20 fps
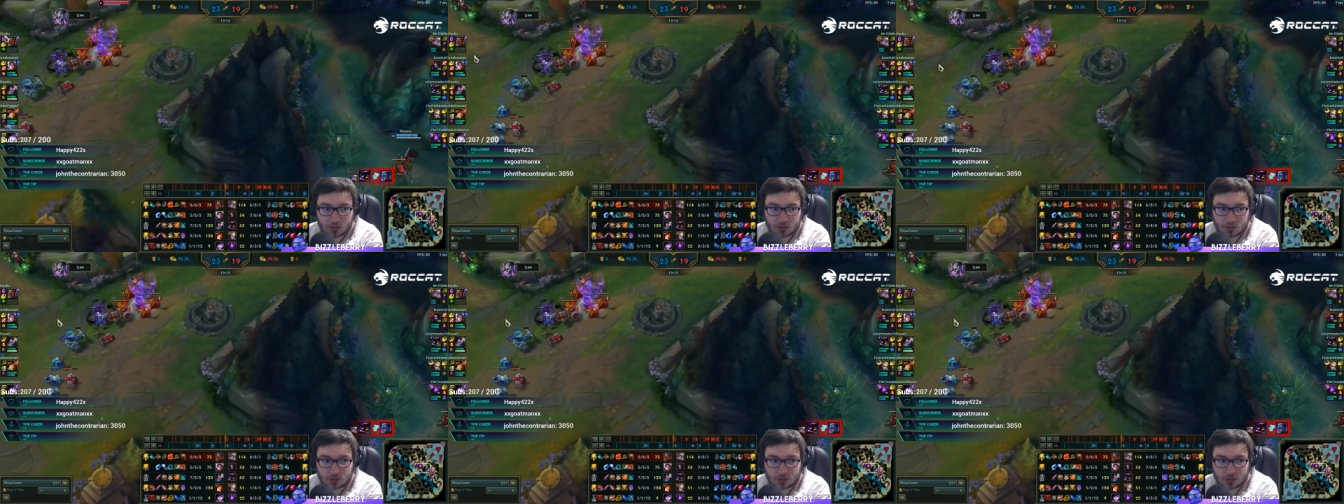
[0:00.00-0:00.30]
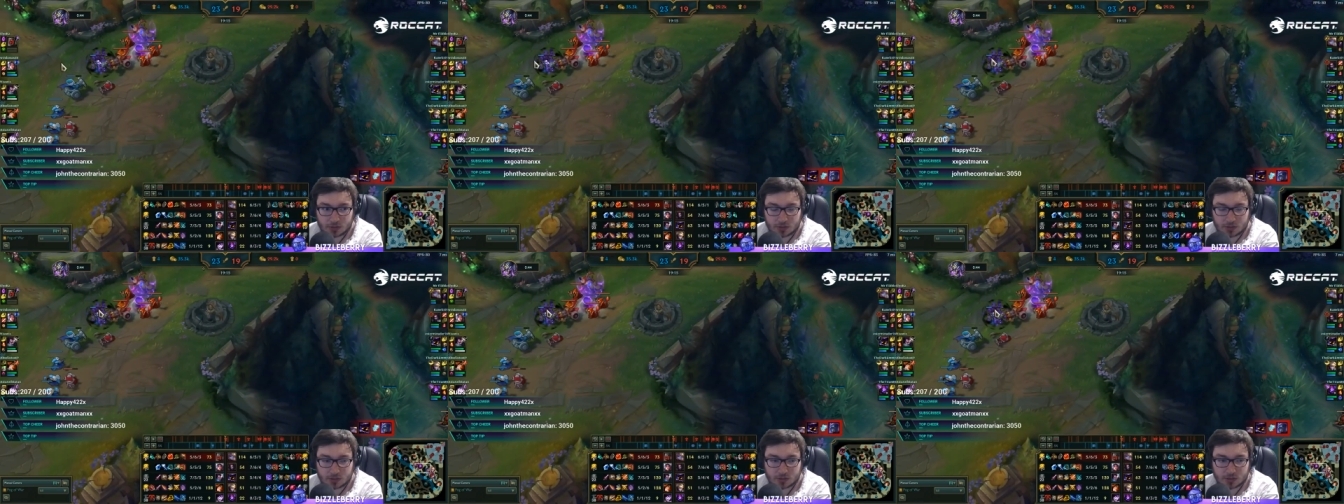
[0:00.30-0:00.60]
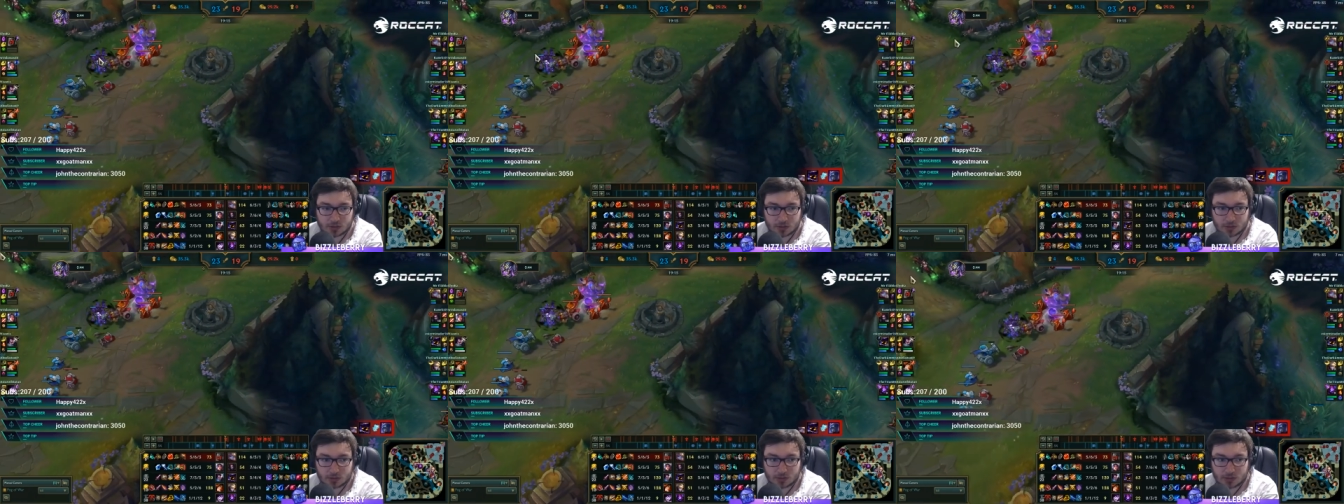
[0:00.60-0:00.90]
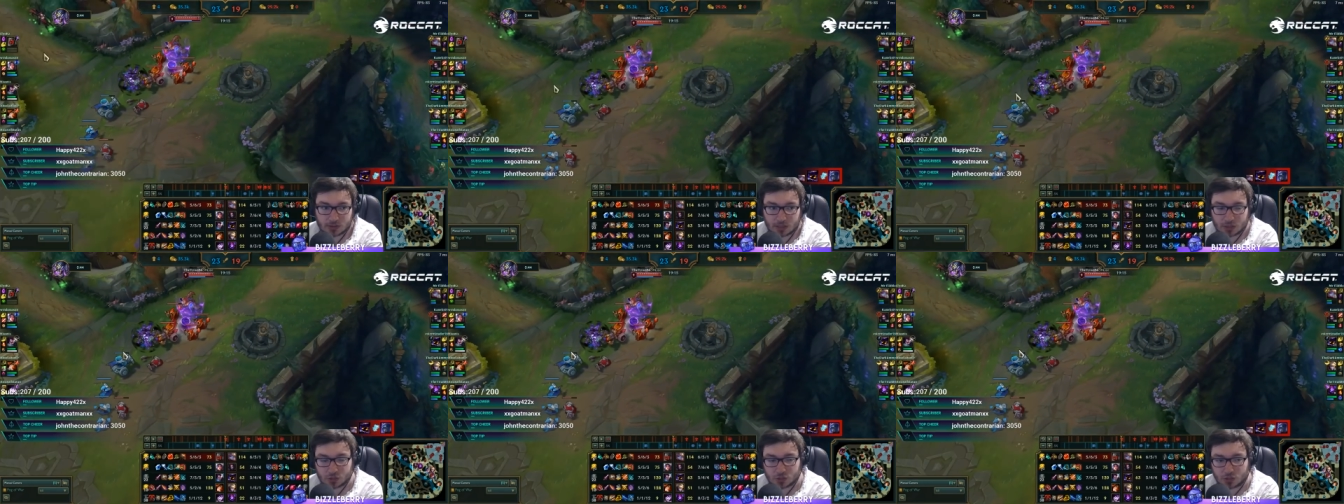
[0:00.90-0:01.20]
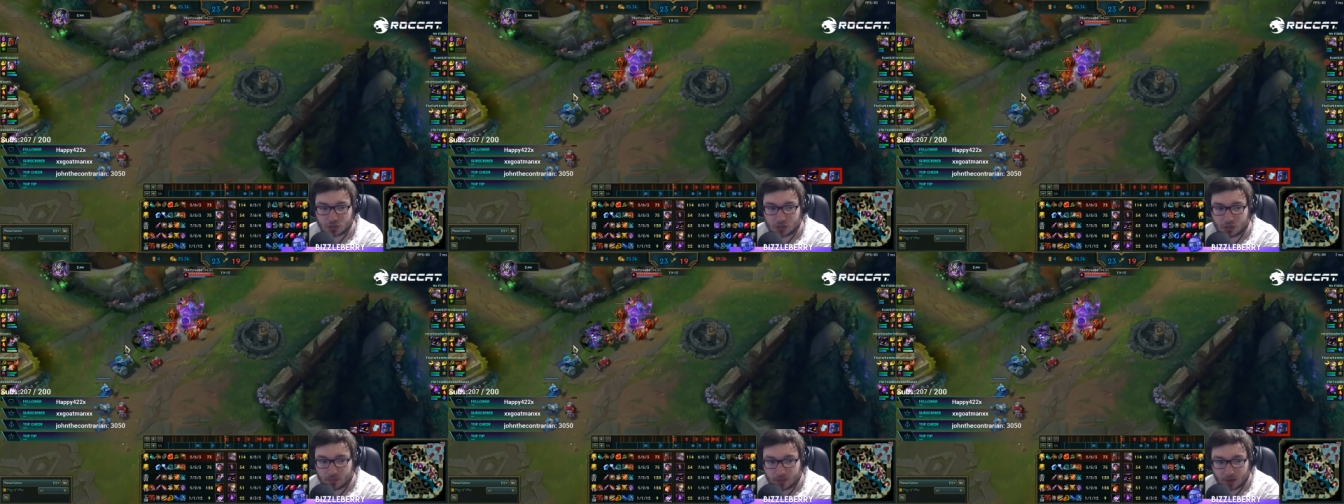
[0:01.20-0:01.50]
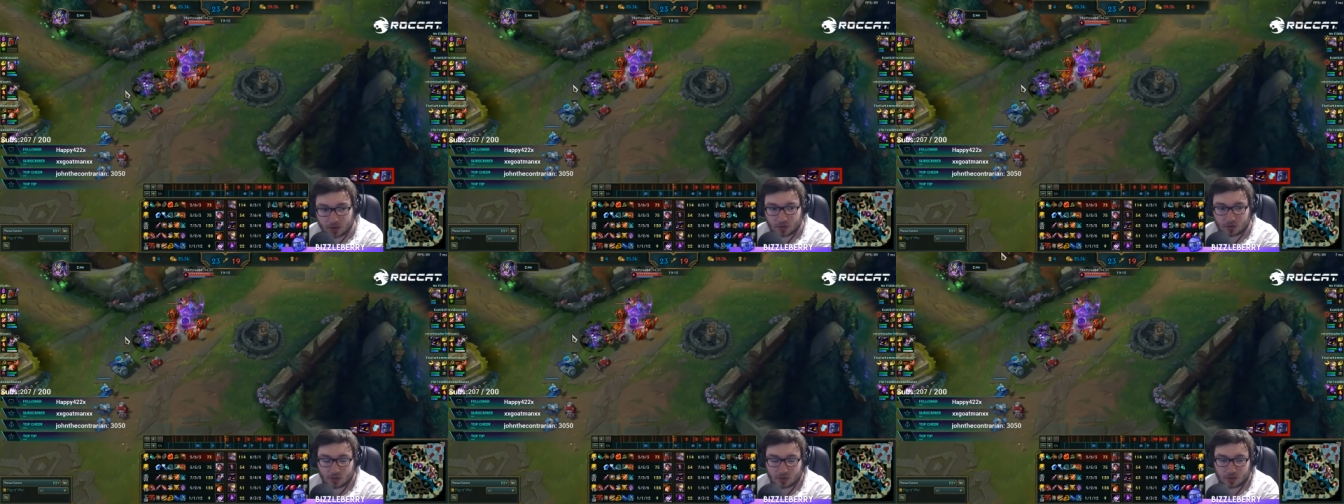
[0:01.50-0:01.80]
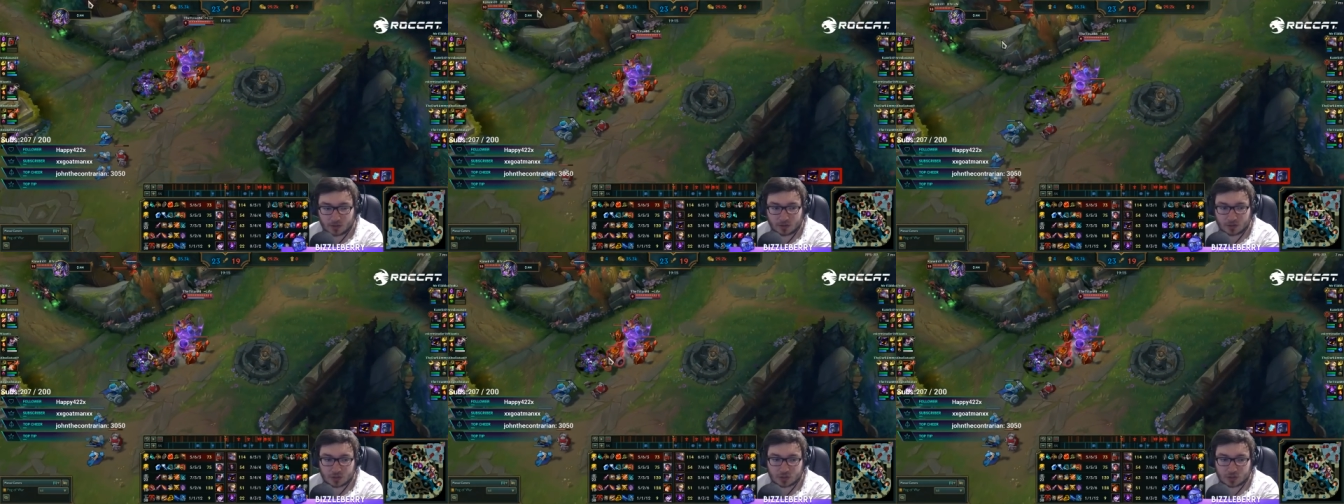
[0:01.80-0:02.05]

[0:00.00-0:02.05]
So there's literally no macro here.